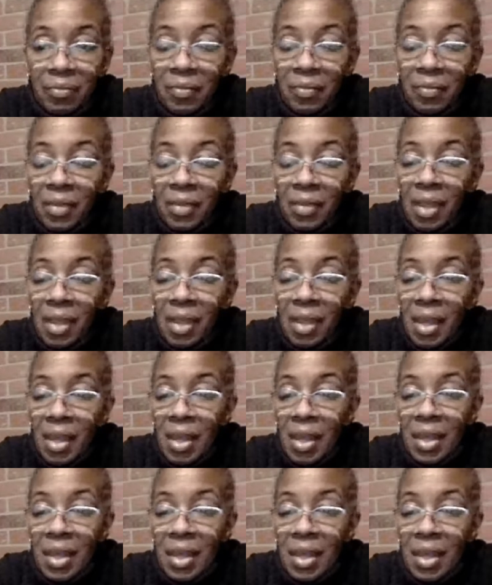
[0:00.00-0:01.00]
And
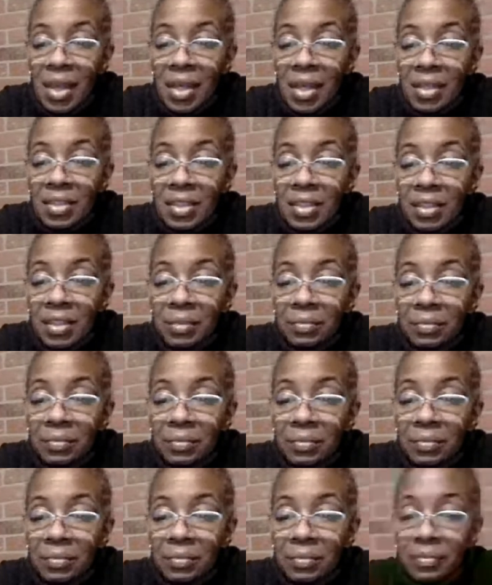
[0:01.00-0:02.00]
don't
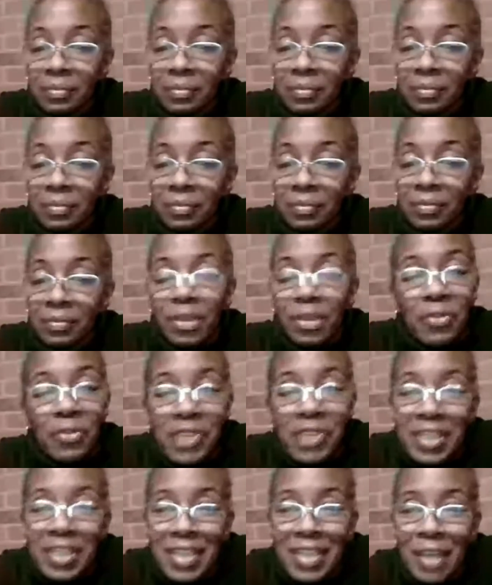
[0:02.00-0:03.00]
forget to count your blessings,
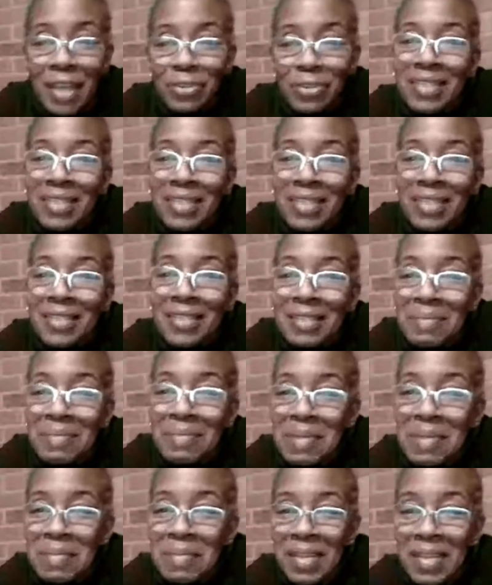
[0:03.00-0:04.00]
be a blessing to
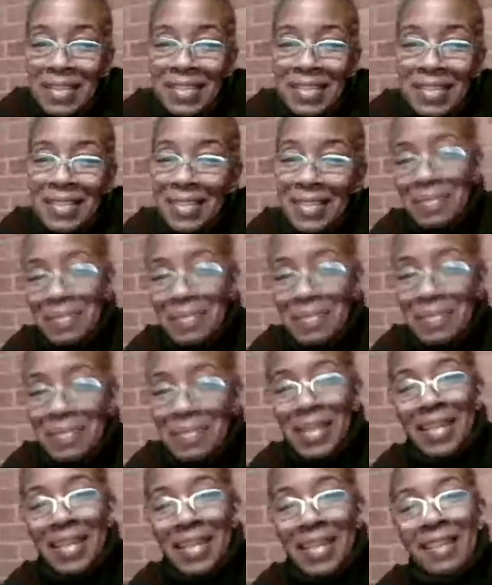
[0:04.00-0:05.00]
somebody else, and be
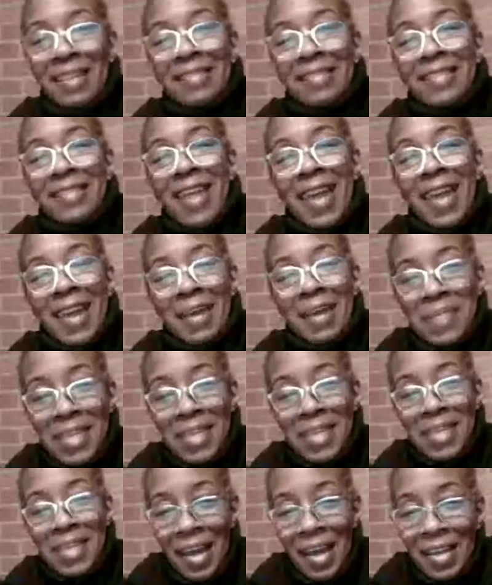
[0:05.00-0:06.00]
kind to
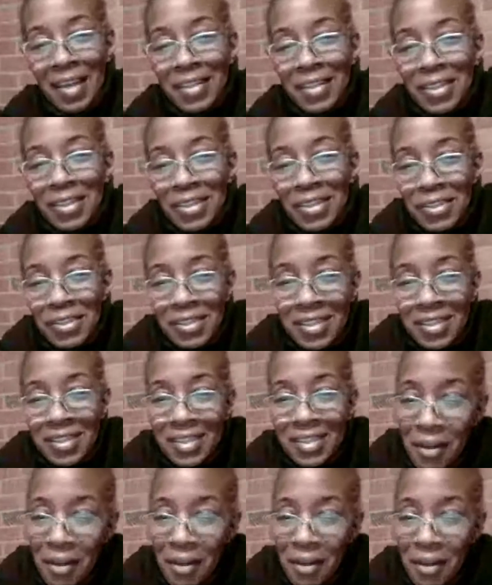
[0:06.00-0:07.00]
yourself.
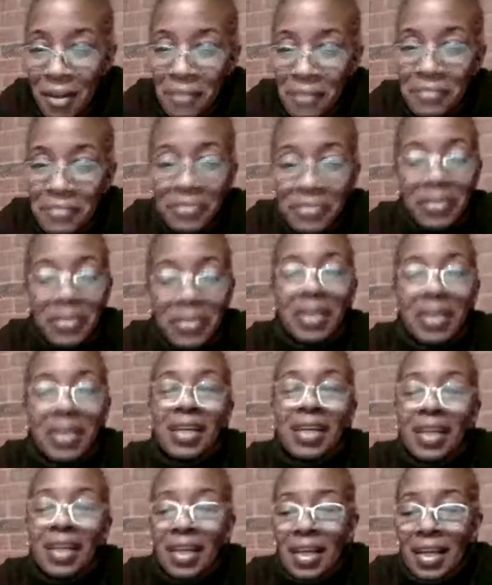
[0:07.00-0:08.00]

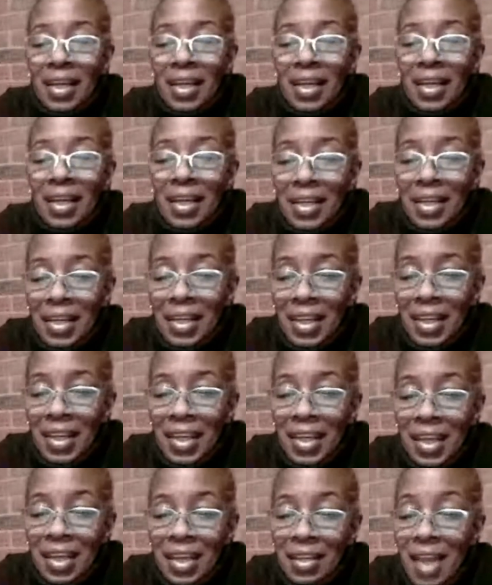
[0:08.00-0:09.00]
And have a good day.
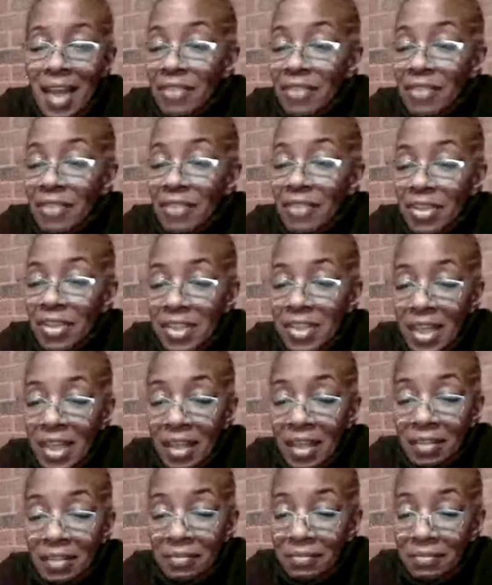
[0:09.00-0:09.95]
Enjoy the rest of your day.